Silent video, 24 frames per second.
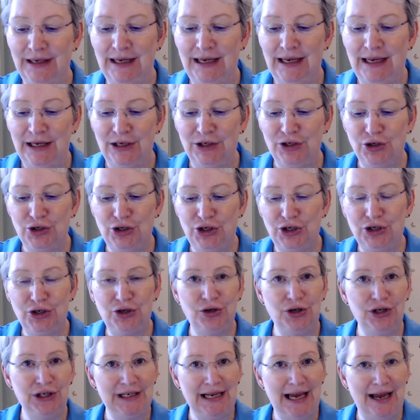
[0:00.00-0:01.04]
So she's
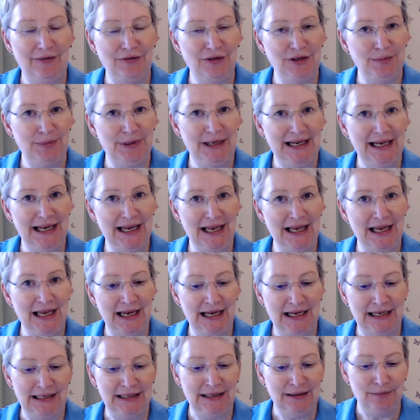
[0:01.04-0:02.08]
going to have to be
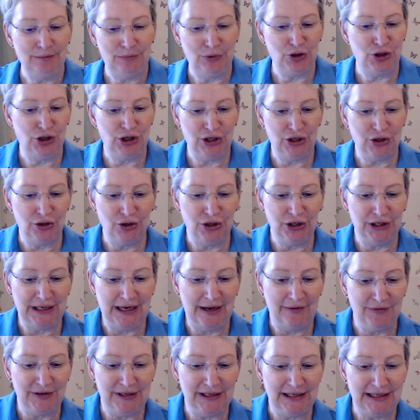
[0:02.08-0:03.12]
kind, but she's going to
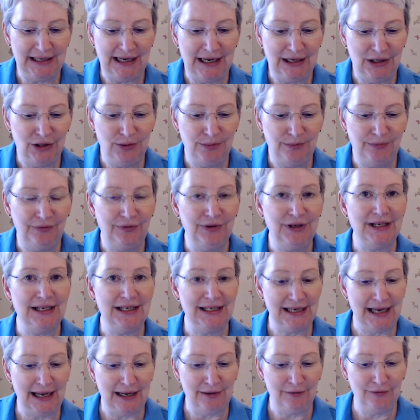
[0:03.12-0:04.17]
have to stand up for
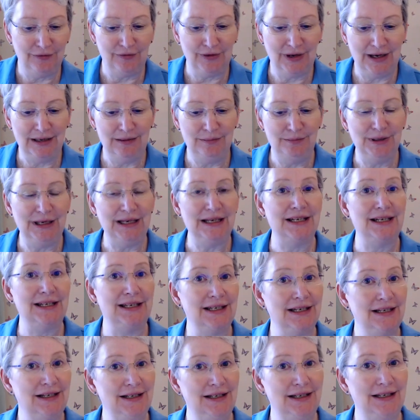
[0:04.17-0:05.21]
herself and be
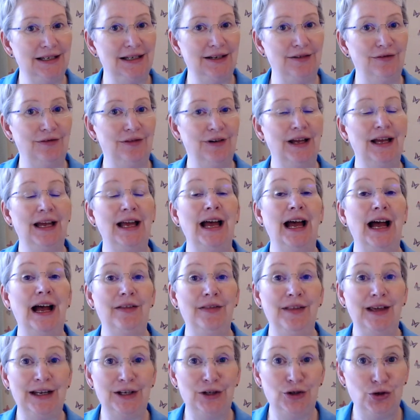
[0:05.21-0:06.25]
assertive. And
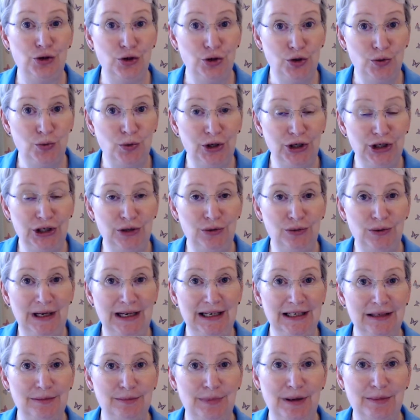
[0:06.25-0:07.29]
that's just what you
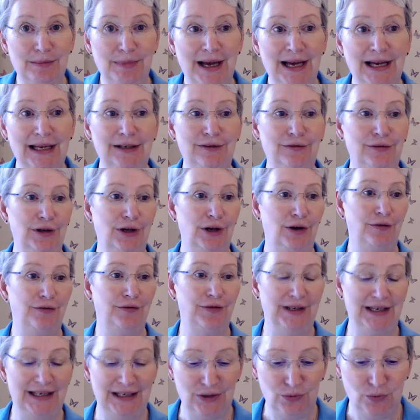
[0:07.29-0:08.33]
need to be mindful of
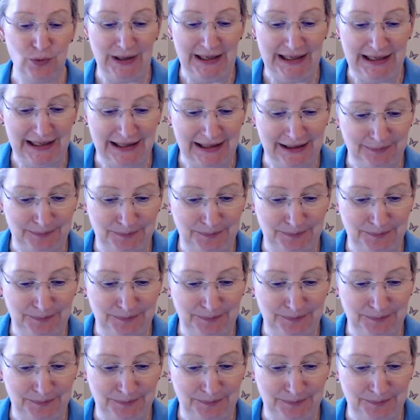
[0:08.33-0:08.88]
this week.